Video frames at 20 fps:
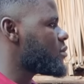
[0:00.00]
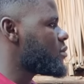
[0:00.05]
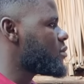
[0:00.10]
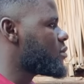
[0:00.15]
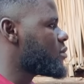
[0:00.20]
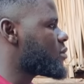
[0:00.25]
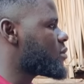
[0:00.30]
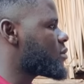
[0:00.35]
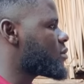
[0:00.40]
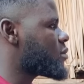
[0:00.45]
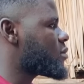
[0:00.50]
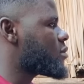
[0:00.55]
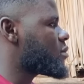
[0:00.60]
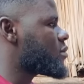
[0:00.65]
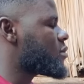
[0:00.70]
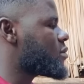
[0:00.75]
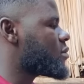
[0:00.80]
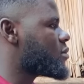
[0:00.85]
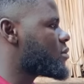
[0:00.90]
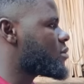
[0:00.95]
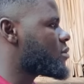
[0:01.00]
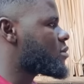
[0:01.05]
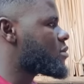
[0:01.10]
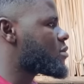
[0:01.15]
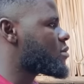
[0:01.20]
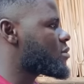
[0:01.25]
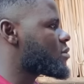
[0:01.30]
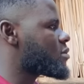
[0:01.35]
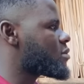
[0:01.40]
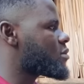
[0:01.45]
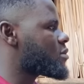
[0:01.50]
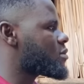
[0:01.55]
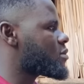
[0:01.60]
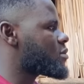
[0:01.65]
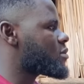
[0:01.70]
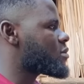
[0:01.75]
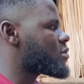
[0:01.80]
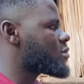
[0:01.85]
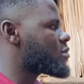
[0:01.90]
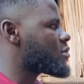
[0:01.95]

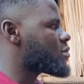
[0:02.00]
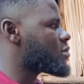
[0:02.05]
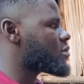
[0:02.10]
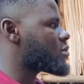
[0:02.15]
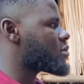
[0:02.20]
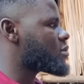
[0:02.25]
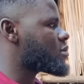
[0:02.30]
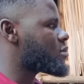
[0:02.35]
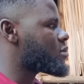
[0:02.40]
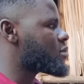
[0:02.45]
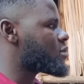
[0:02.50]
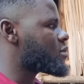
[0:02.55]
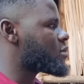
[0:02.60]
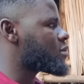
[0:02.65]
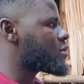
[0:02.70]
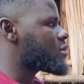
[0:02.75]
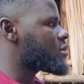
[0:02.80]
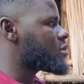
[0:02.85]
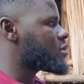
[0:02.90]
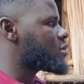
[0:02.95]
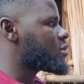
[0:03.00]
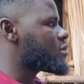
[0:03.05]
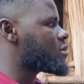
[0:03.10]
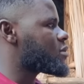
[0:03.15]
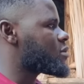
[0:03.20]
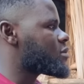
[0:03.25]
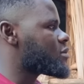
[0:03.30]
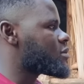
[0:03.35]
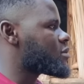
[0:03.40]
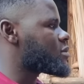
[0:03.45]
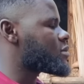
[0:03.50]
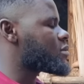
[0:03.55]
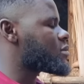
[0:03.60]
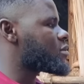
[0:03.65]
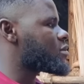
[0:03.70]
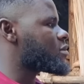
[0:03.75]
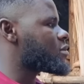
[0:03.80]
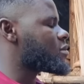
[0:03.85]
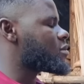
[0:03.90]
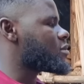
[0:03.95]

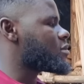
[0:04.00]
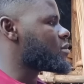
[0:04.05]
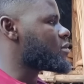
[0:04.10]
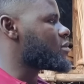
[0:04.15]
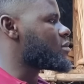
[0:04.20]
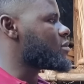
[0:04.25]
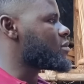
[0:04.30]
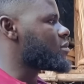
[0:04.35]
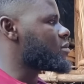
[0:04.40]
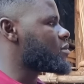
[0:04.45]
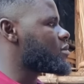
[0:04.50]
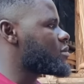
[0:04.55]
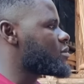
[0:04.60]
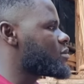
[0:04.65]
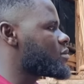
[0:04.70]
(silent)